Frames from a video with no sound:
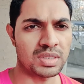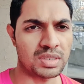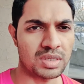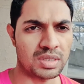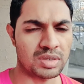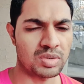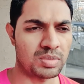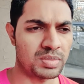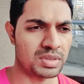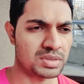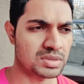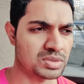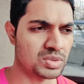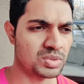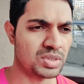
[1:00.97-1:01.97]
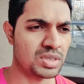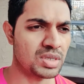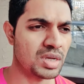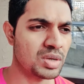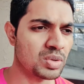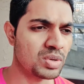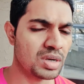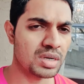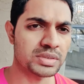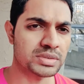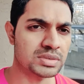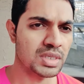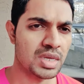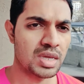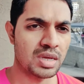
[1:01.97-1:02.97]
an accommodation. So TRU
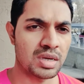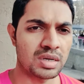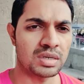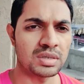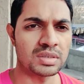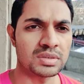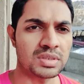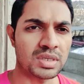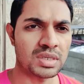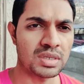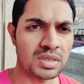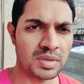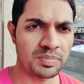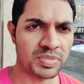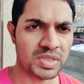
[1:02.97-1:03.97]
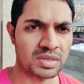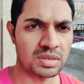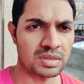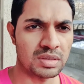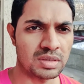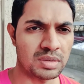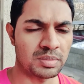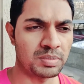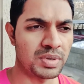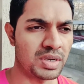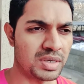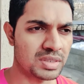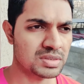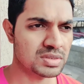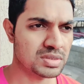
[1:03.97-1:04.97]
has three
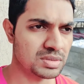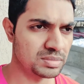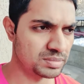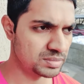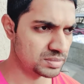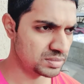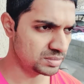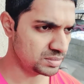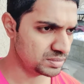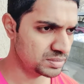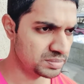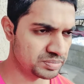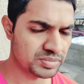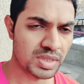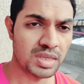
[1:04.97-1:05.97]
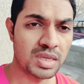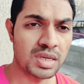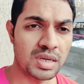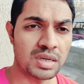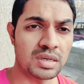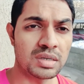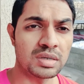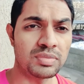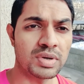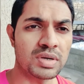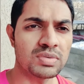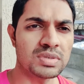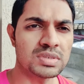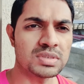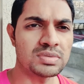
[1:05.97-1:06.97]
buildings.
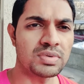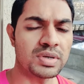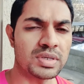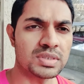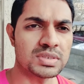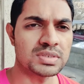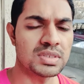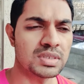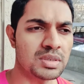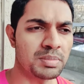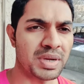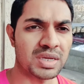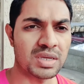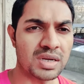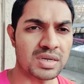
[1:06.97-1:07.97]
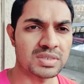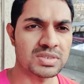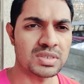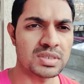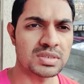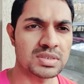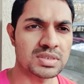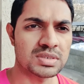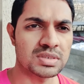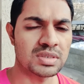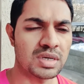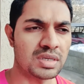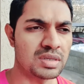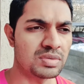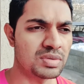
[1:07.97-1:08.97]
One is the McGill residence,
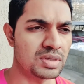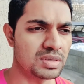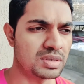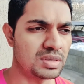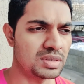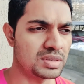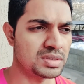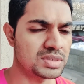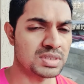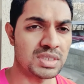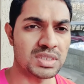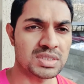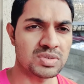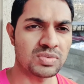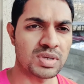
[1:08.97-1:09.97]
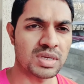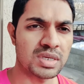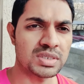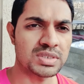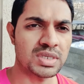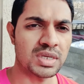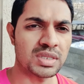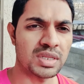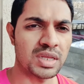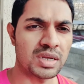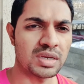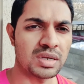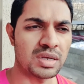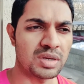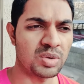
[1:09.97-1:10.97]
other one is East Village, and
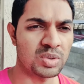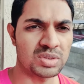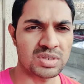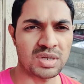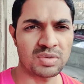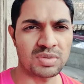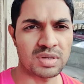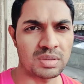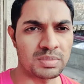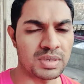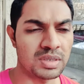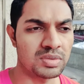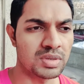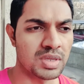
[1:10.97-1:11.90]
then North Tower, I believe.